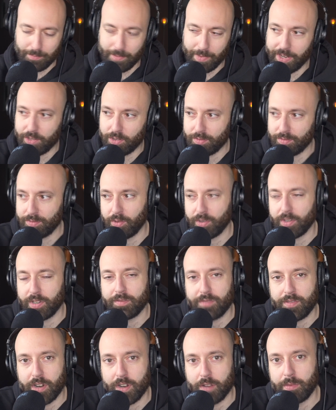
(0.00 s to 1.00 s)
microphone in
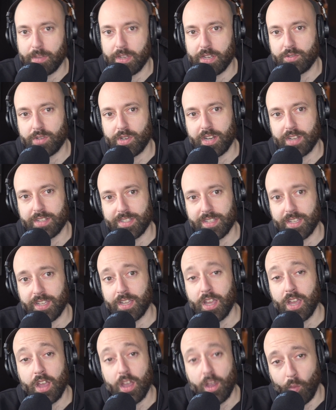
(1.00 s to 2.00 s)
front of me and try to say,
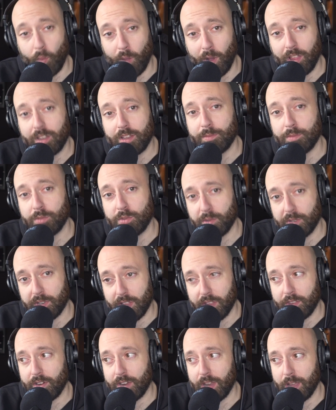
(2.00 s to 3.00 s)
welcome to
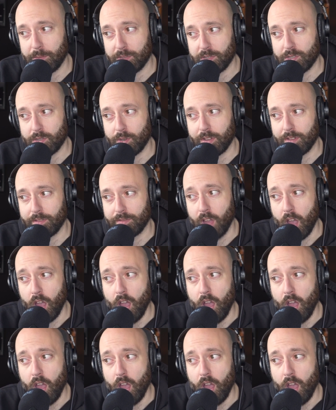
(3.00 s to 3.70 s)
another episode of